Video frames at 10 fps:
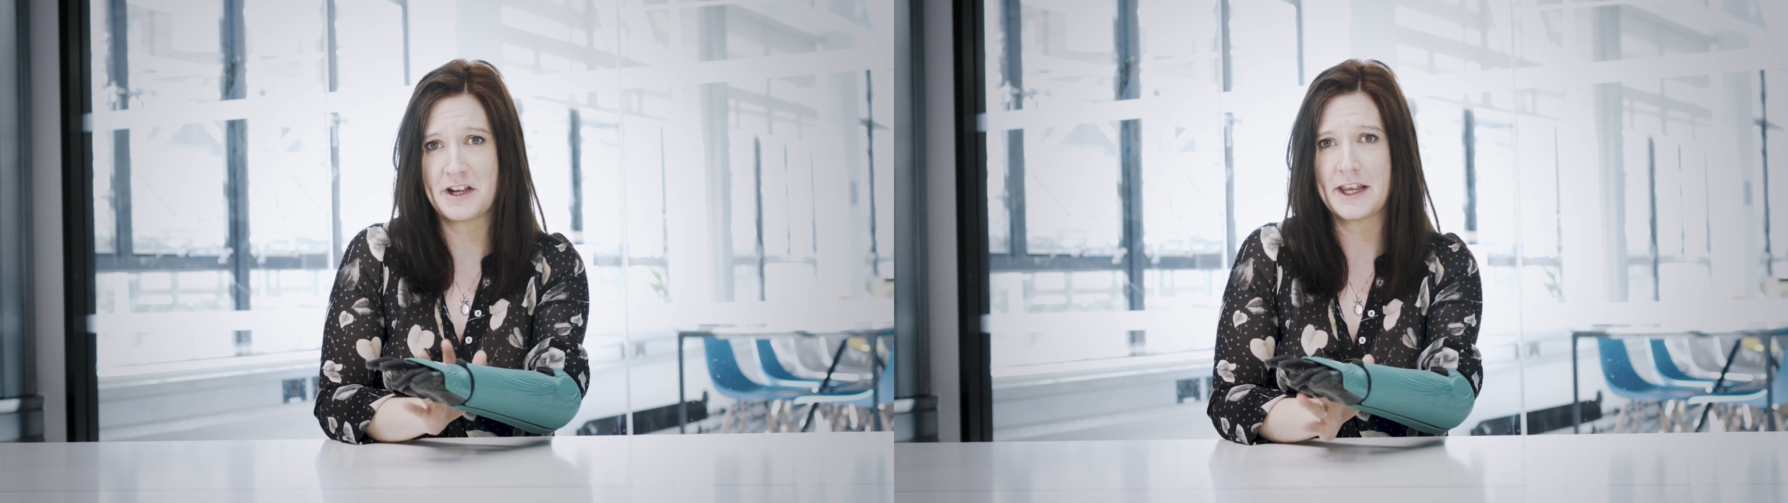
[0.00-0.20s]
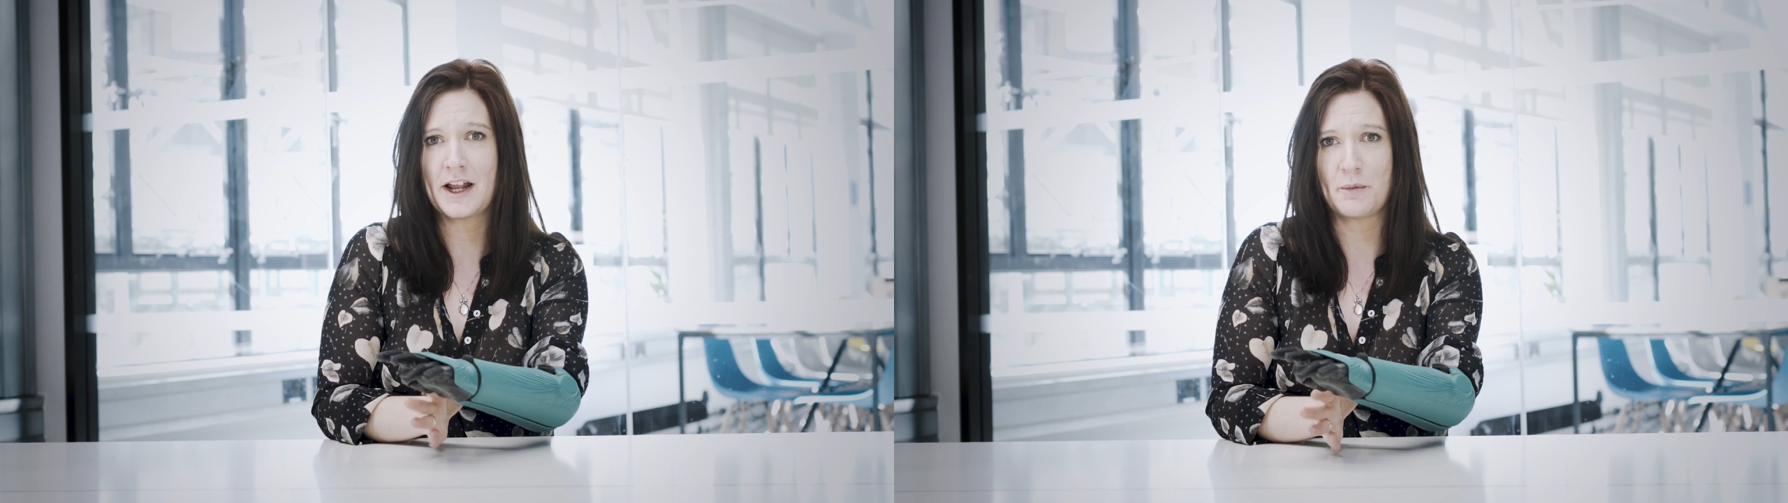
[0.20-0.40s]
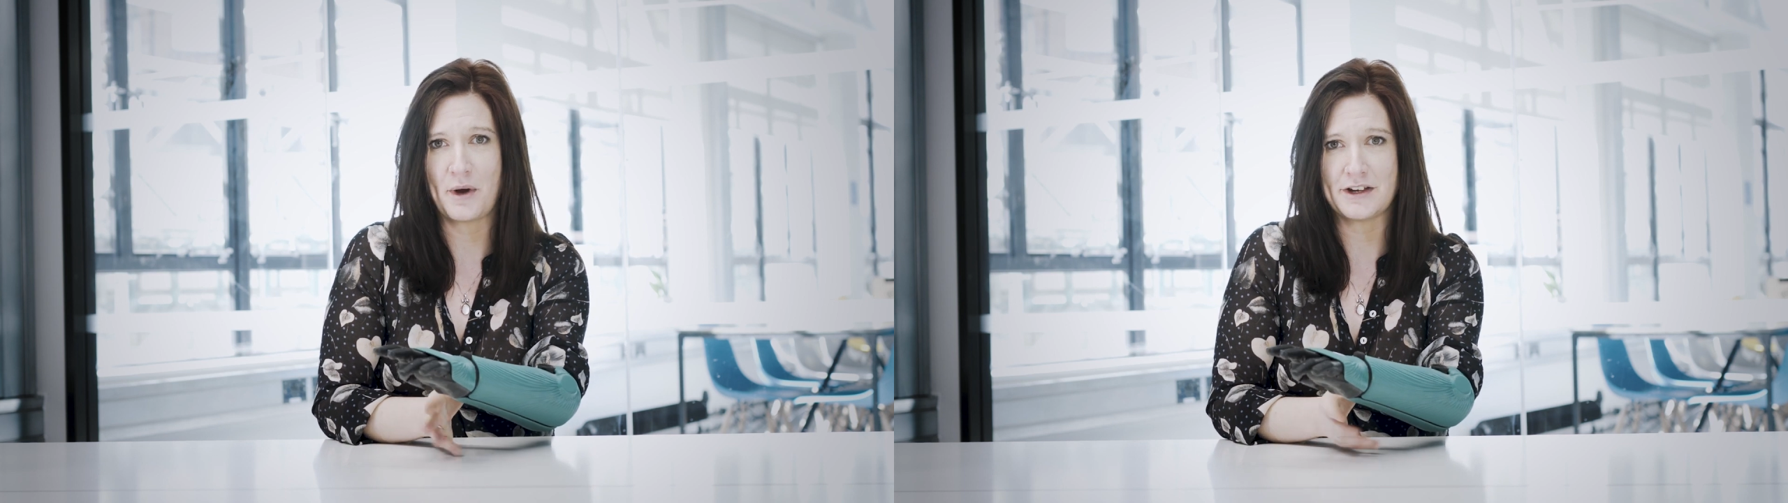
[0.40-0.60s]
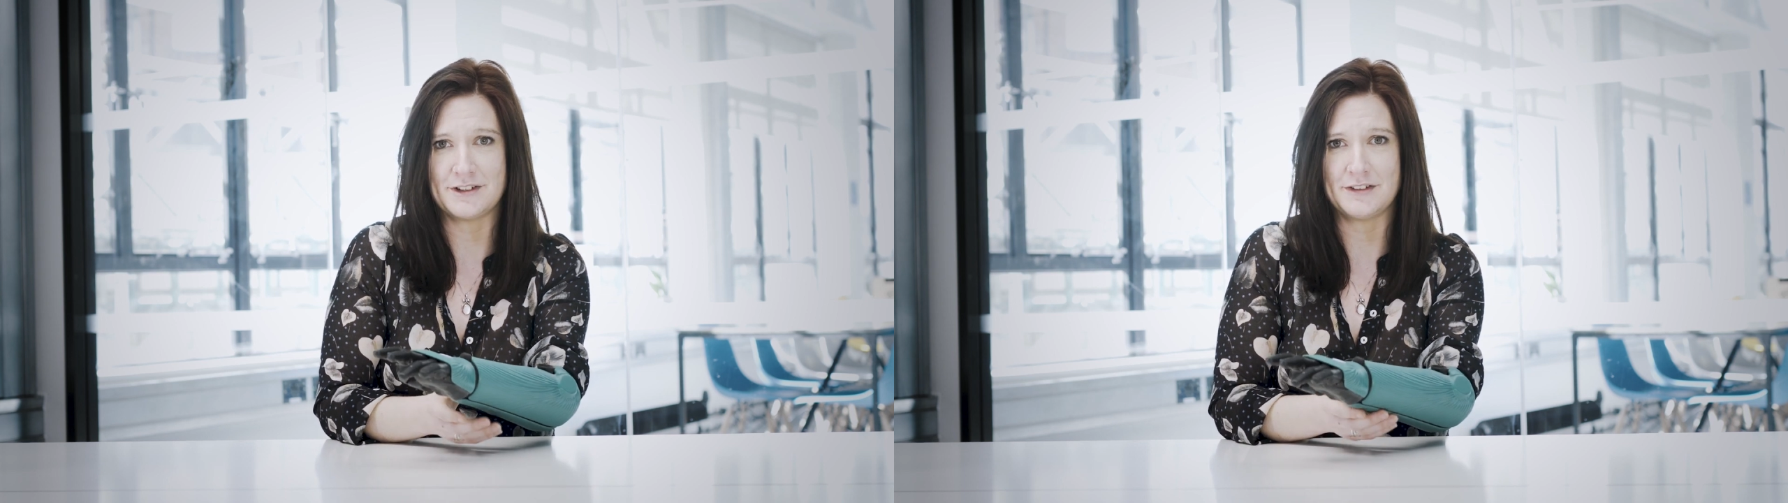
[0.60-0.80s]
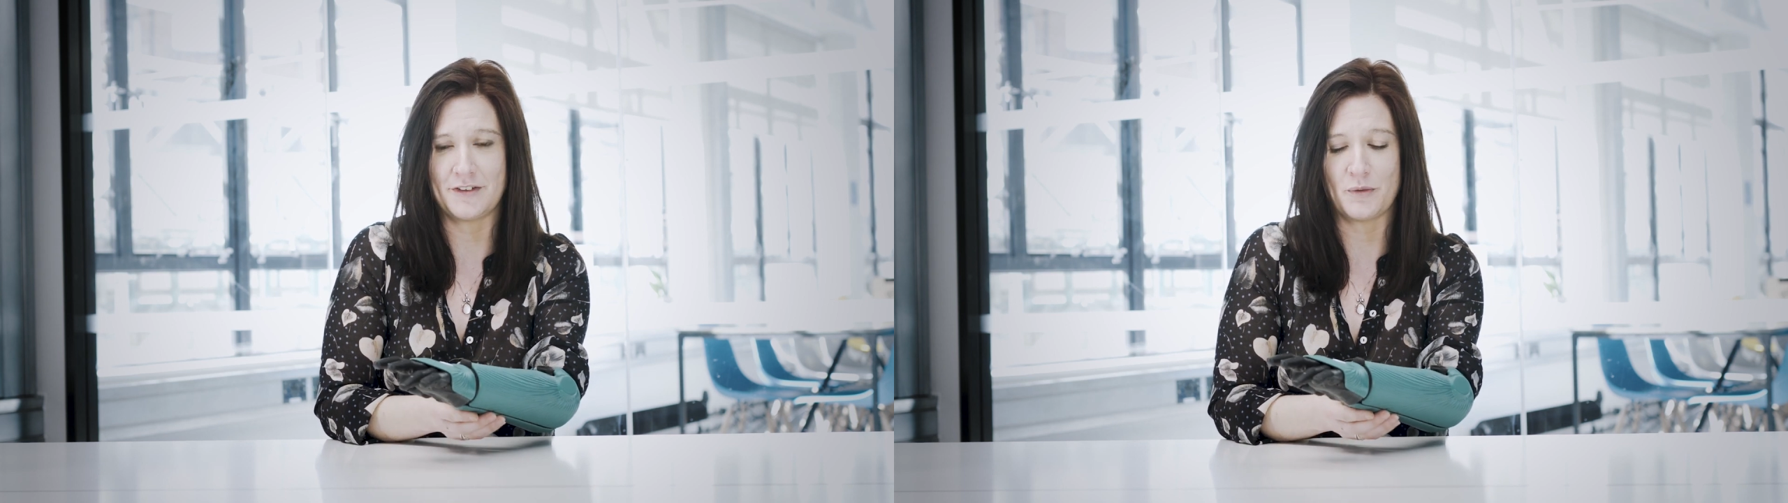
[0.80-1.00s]

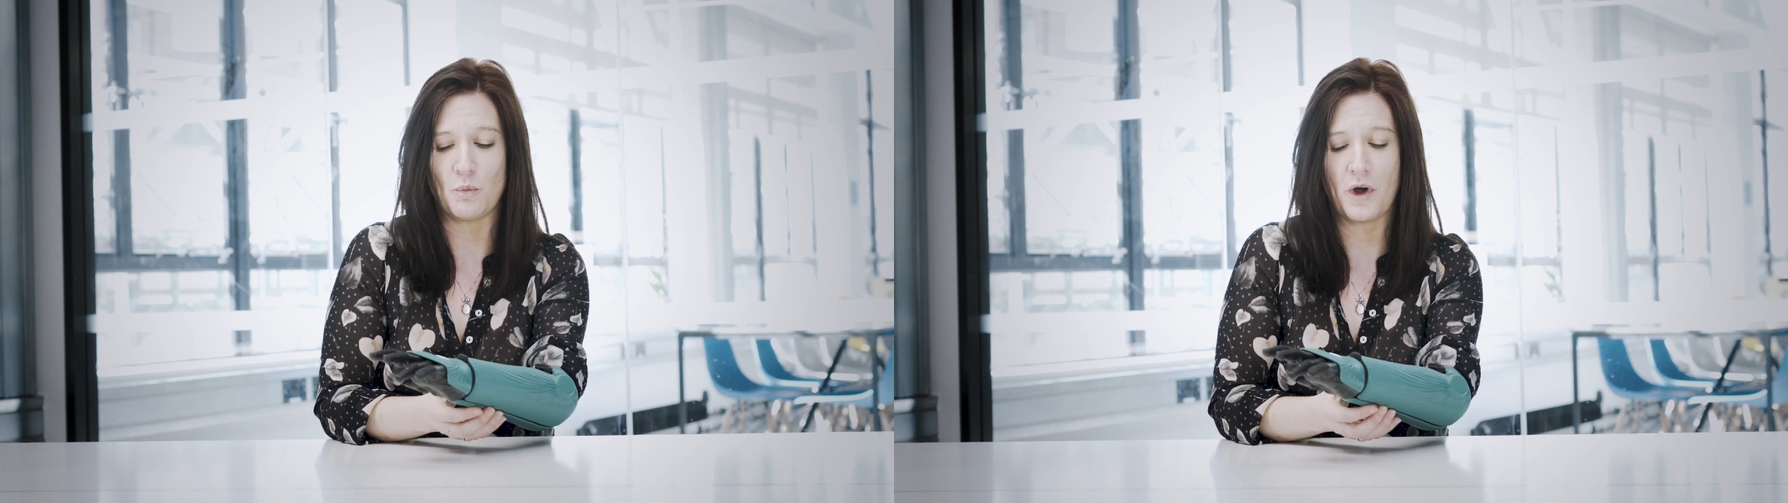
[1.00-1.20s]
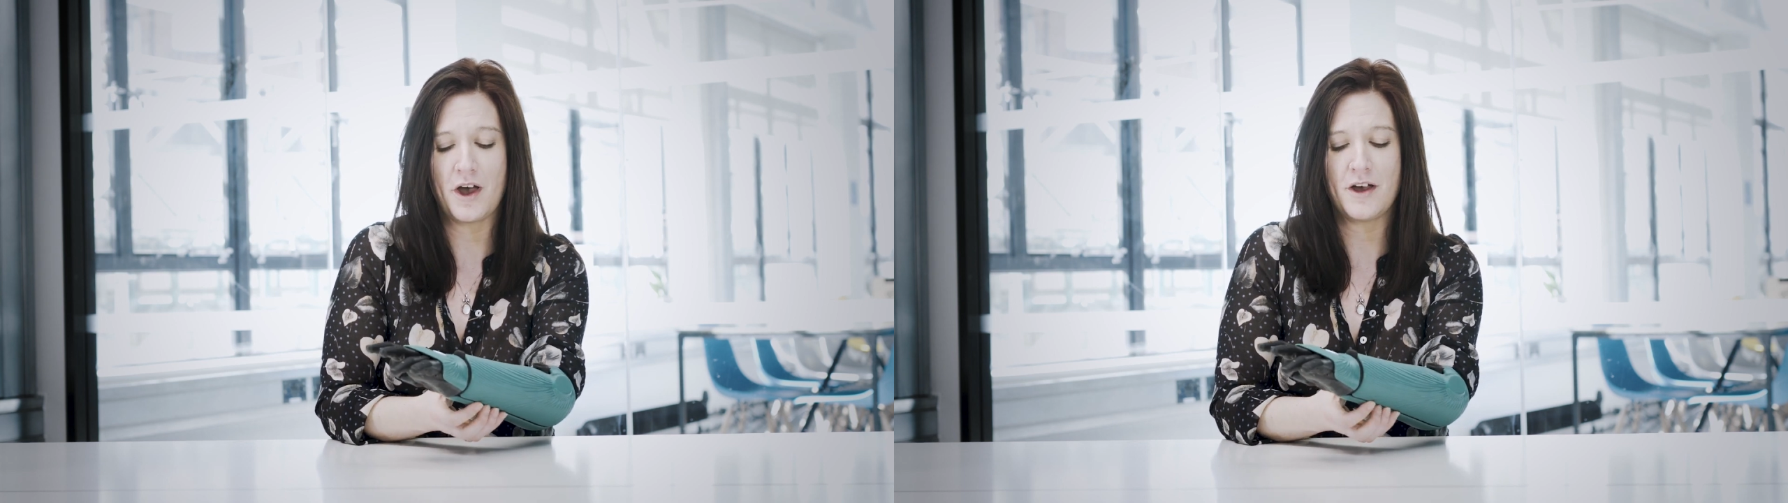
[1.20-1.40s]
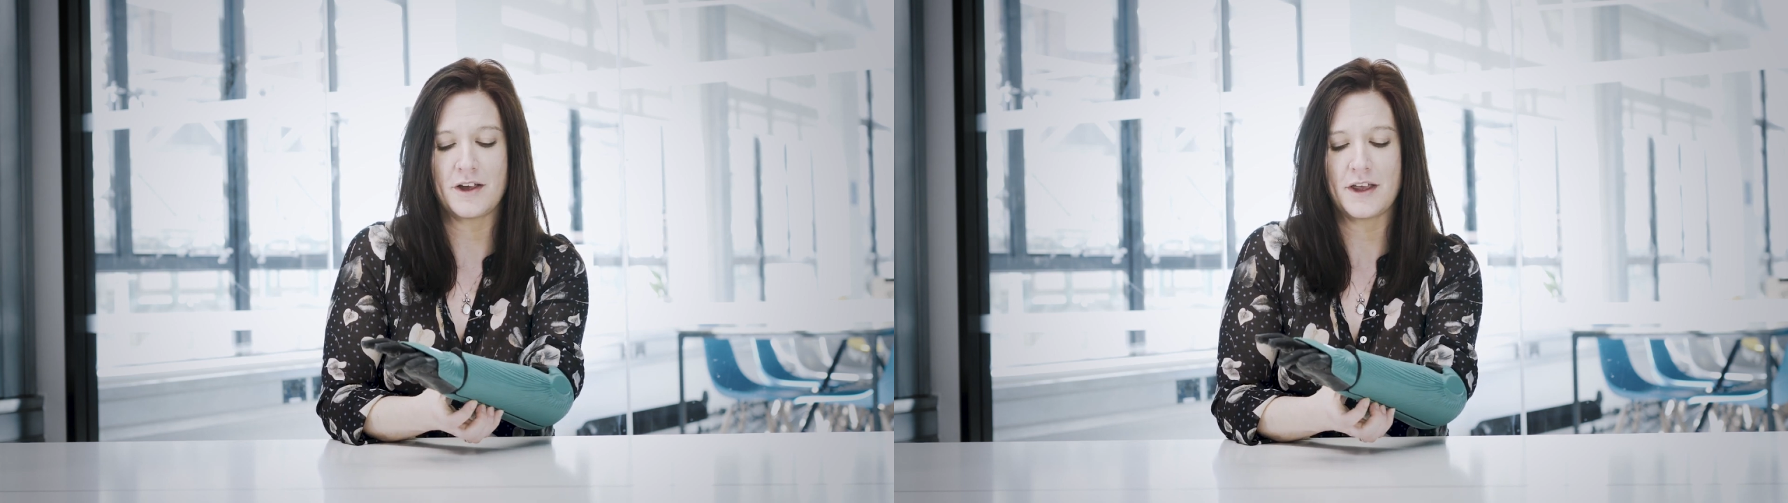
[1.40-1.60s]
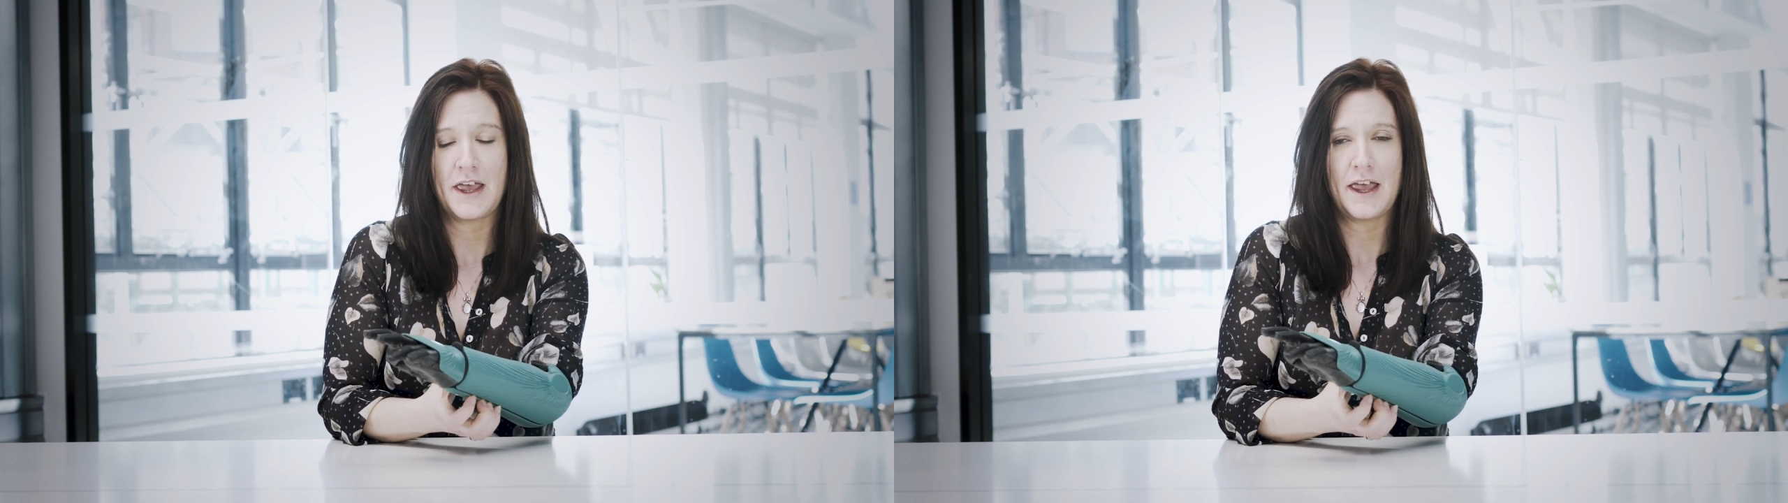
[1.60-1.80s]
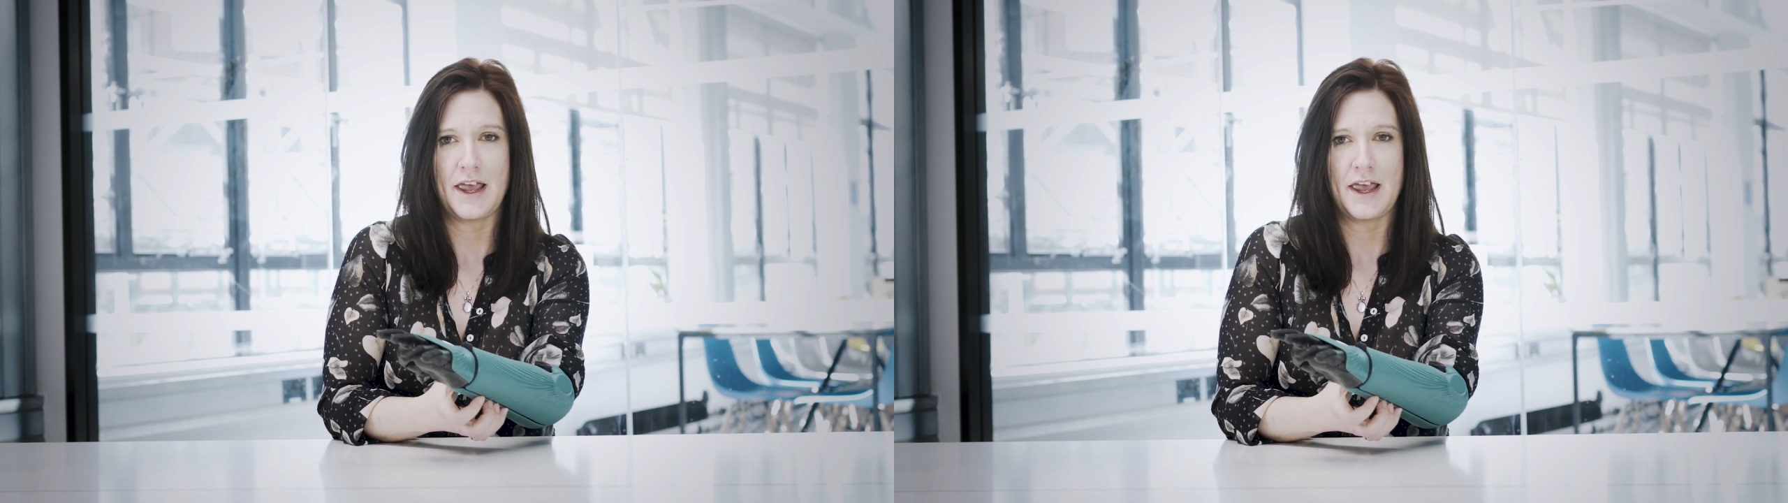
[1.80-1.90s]
recalibration doesn't work,